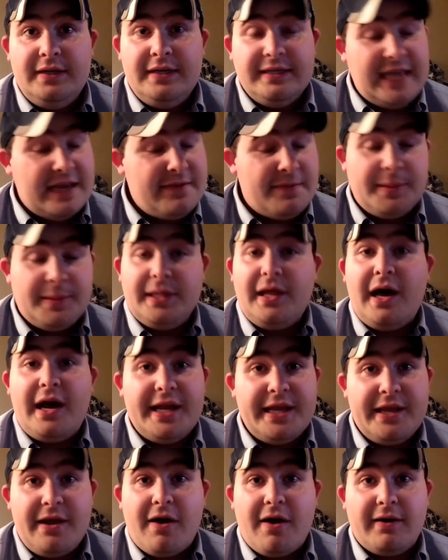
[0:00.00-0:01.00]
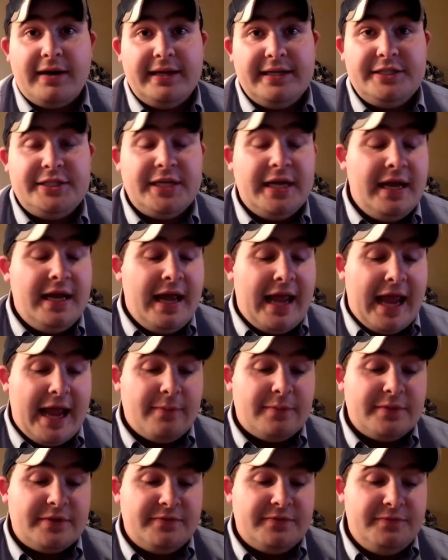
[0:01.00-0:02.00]
Gave up a lot of yardage
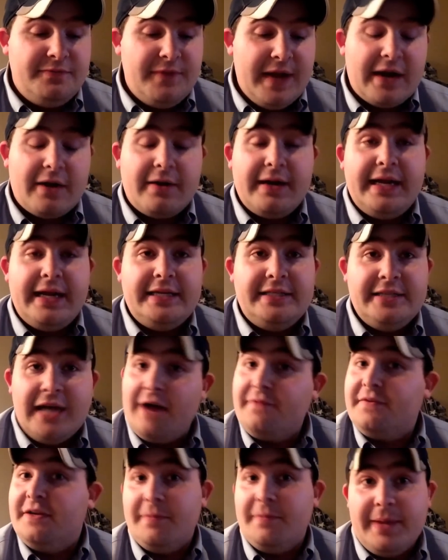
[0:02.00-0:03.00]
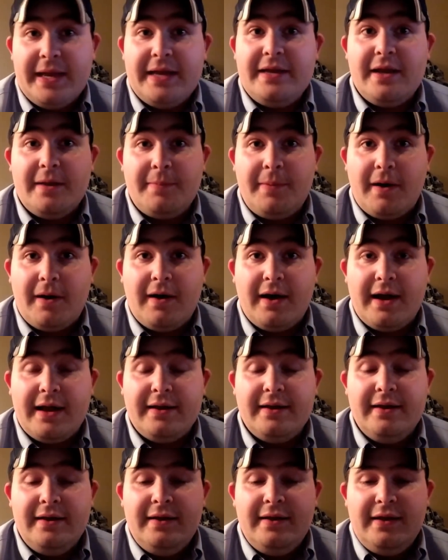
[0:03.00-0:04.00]
and was very tough to depend
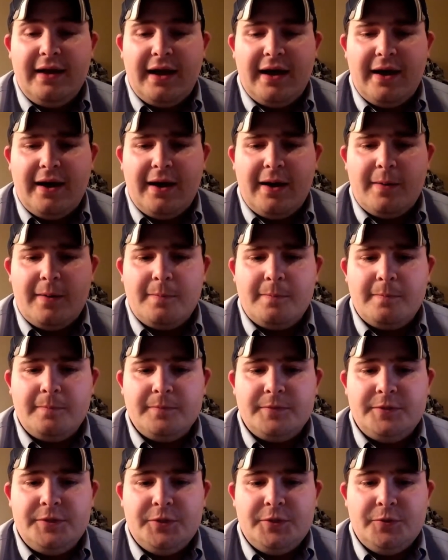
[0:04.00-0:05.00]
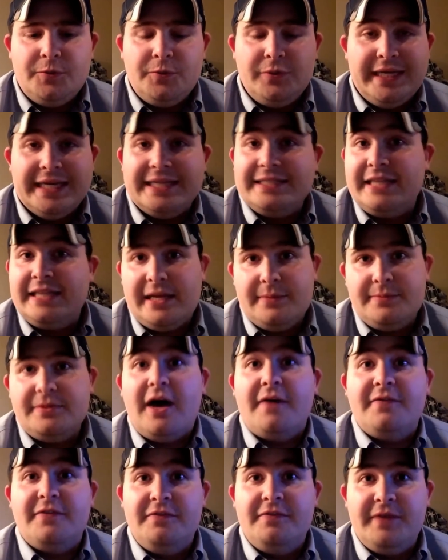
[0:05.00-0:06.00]
upon to get teams
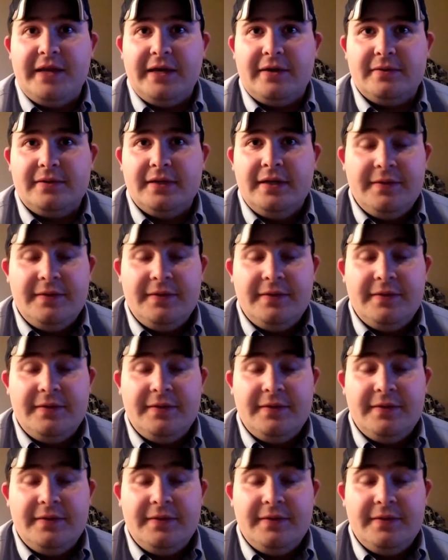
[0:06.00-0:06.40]
off the field.